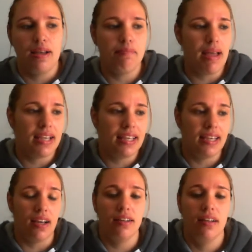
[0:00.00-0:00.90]
back
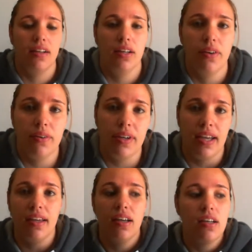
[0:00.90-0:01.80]
here.
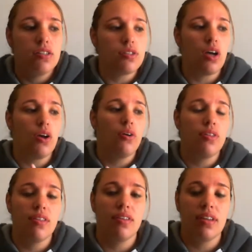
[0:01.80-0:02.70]
Okay, so
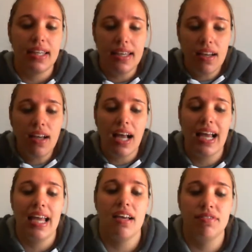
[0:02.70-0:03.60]
here I
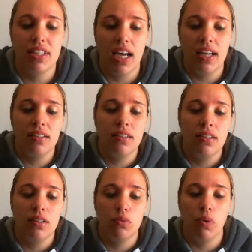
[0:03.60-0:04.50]
have done
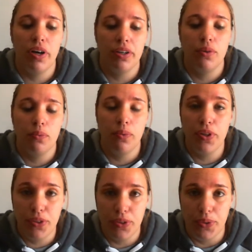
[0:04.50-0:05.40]
one
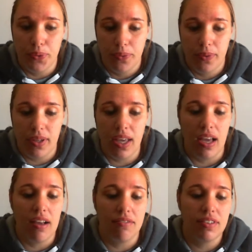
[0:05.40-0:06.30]
with you. Okay,
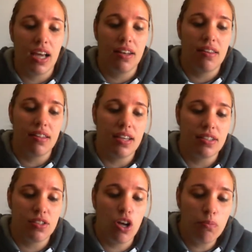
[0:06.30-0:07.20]
I've done the
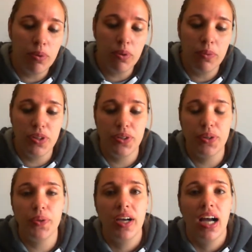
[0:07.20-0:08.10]
example with
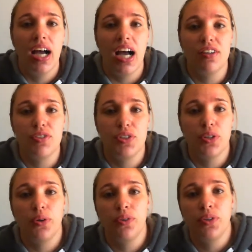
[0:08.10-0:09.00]
you. I've
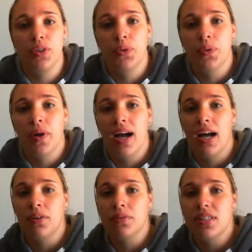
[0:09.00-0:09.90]
shown you
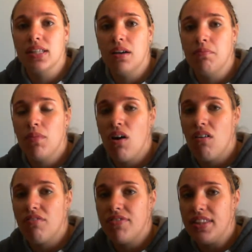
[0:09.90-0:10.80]
how some
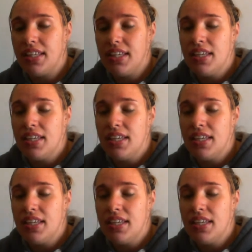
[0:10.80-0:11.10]
of the